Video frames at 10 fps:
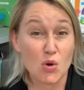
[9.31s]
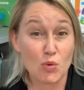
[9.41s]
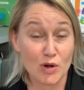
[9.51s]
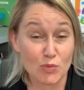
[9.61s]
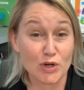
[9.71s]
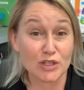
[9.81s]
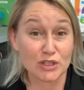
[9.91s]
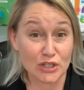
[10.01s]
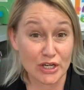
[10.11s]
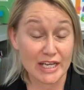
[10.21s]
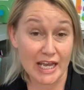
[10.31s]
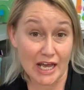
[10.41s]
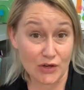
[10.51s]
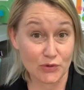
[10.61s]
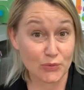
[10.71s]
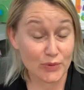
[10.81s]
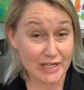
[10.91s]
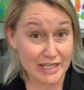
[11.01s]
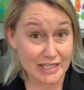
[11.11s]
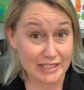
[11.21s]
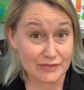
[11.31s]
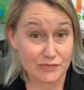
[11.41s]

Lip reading: when we're learning how to read.